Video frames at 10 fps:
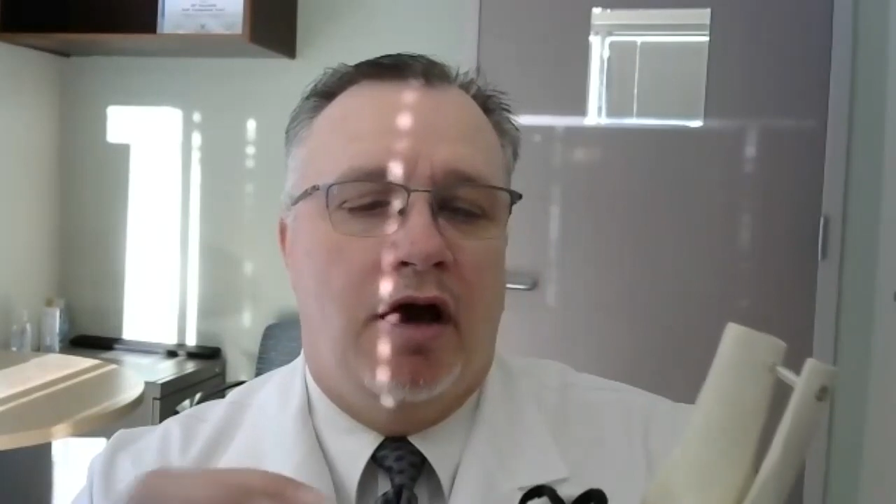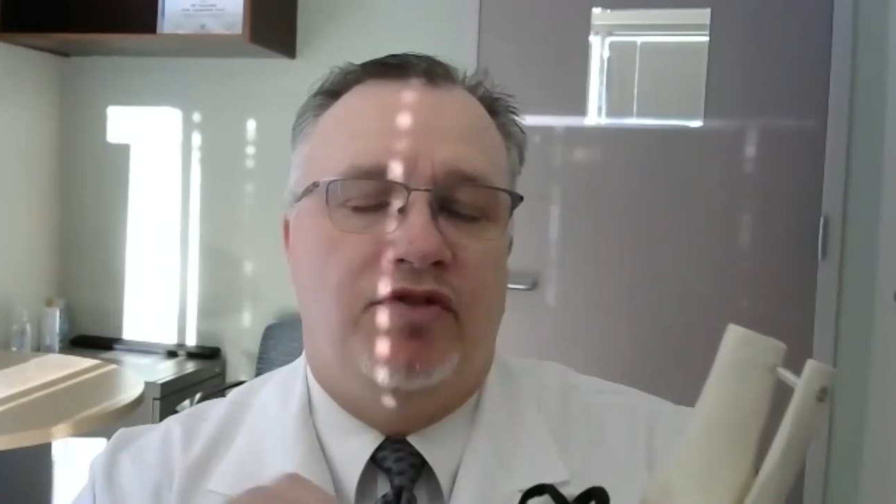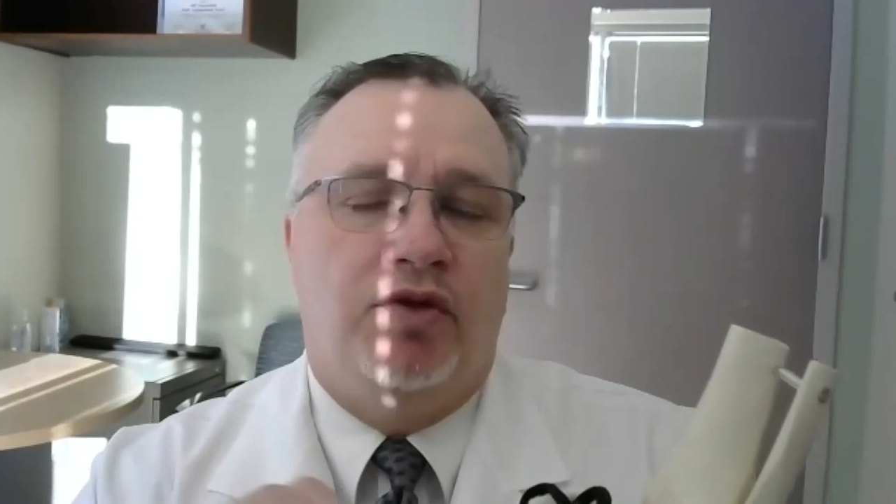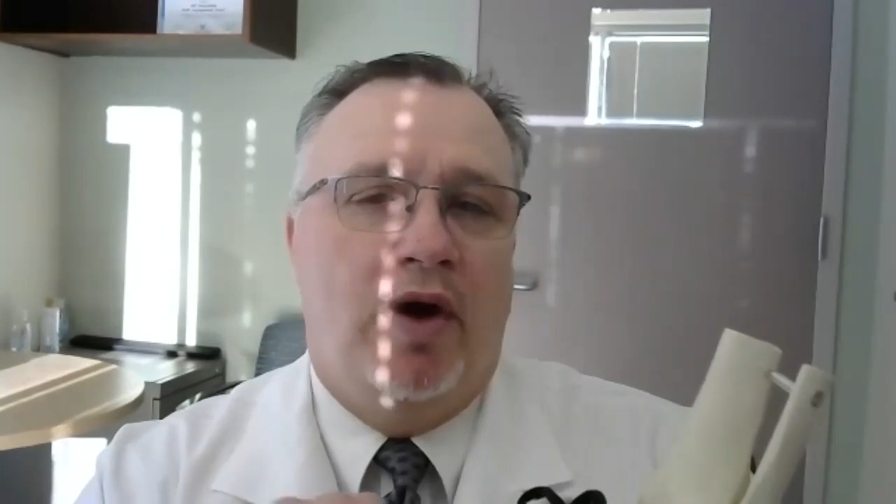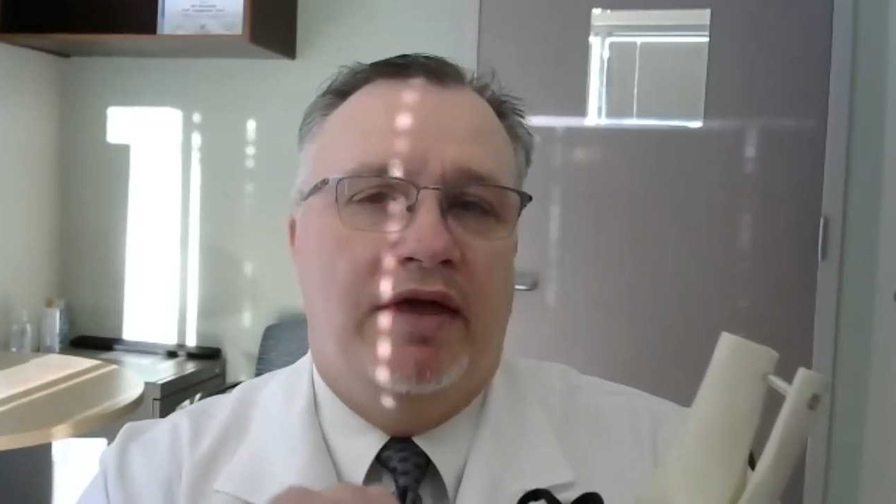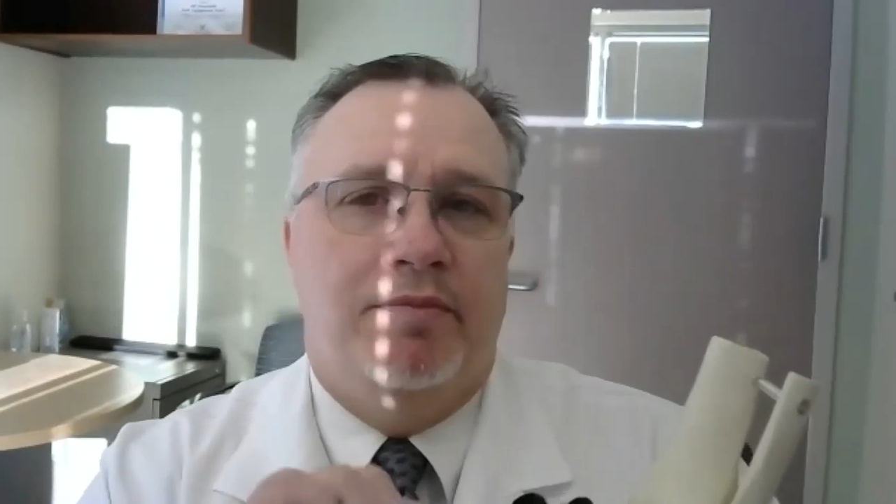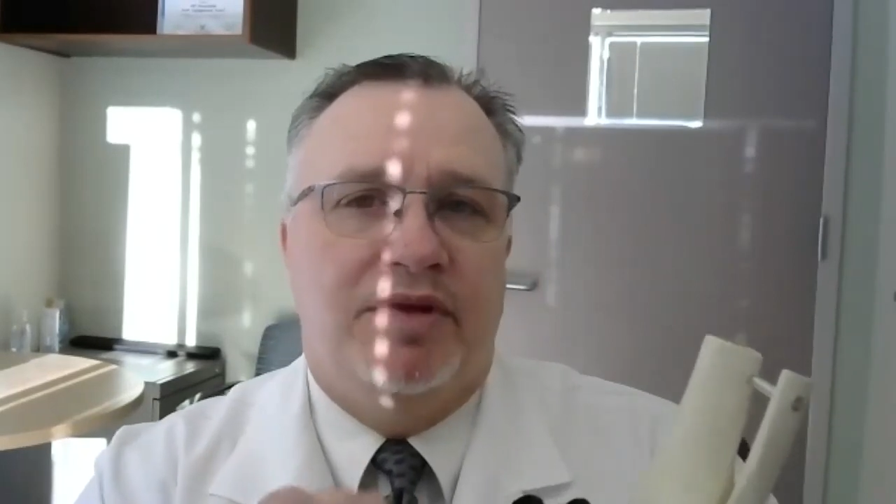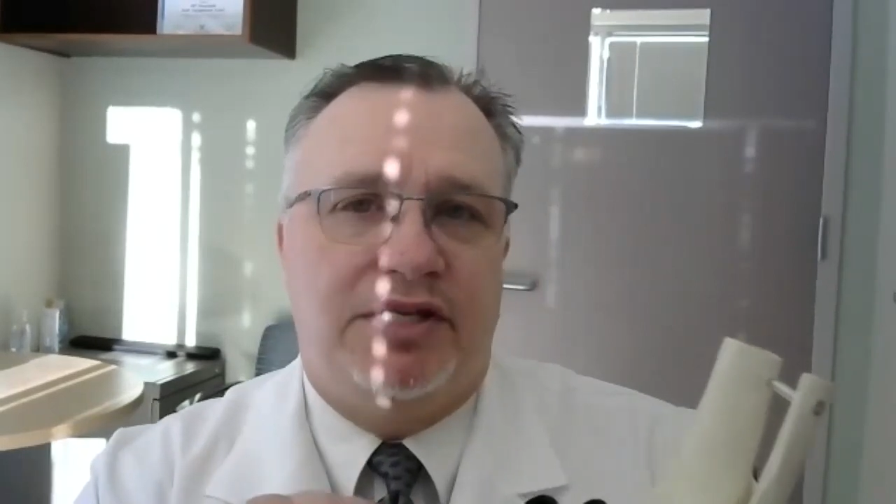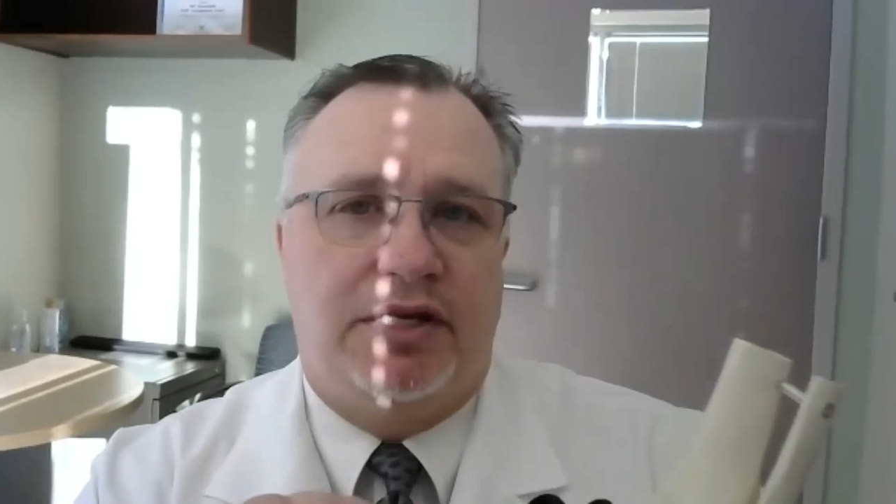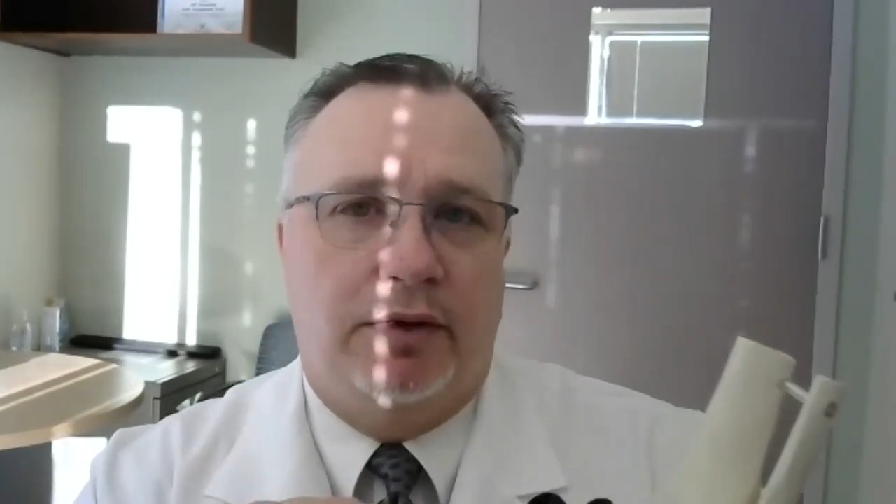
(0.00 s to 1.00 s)
of the way the
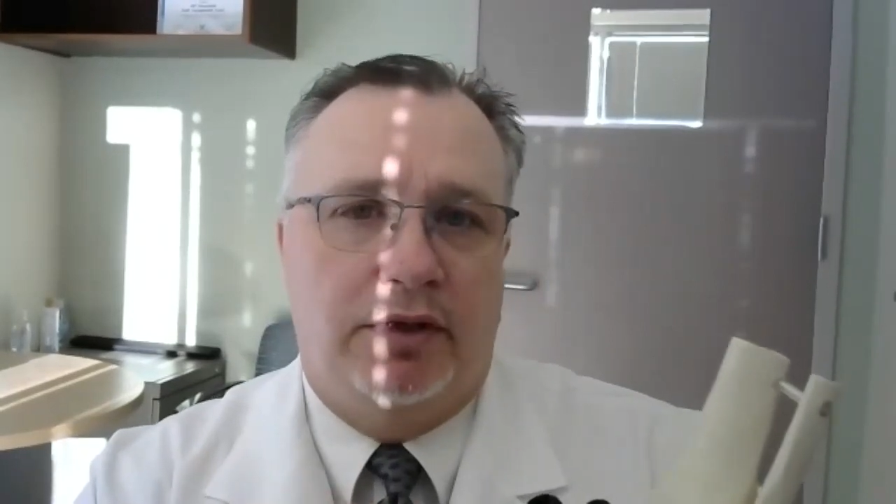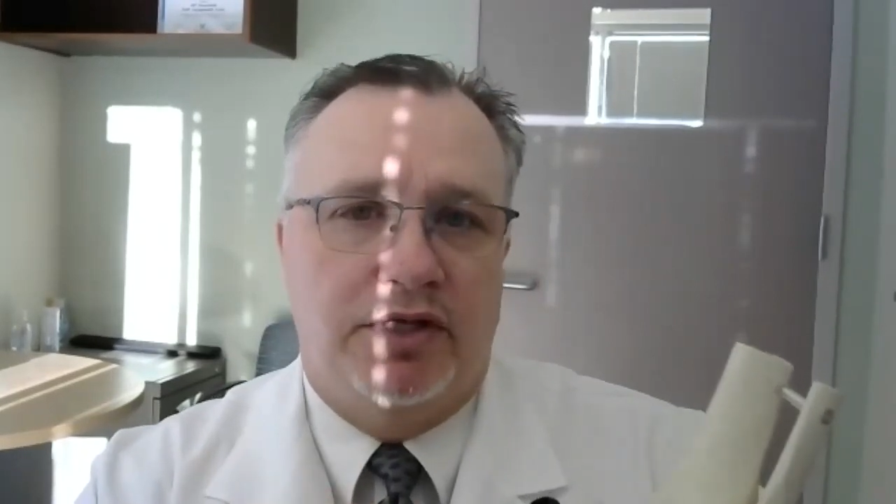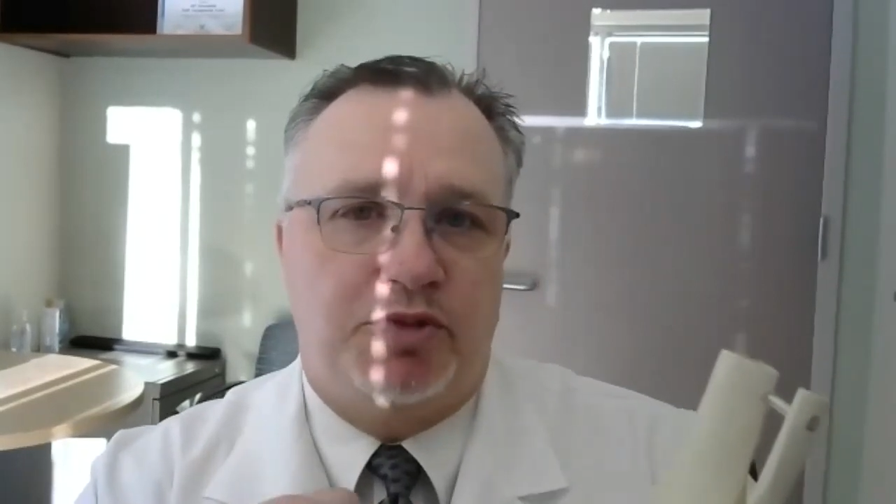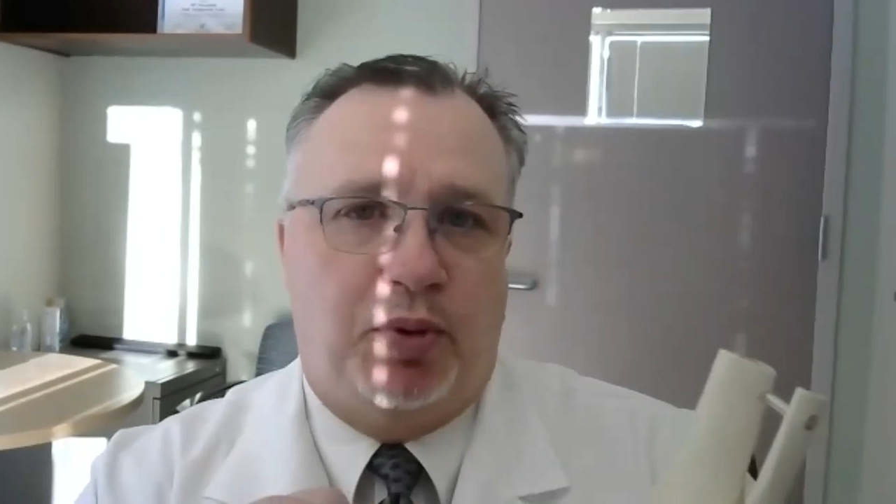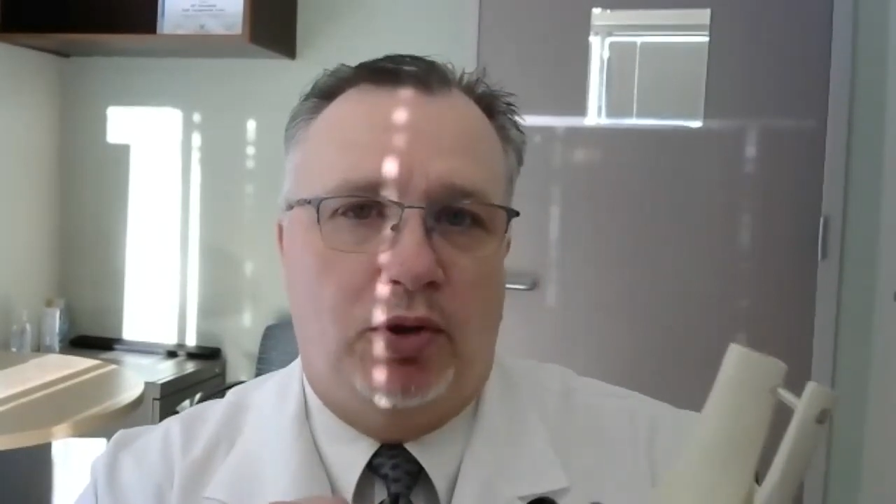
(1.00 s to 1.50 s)
material is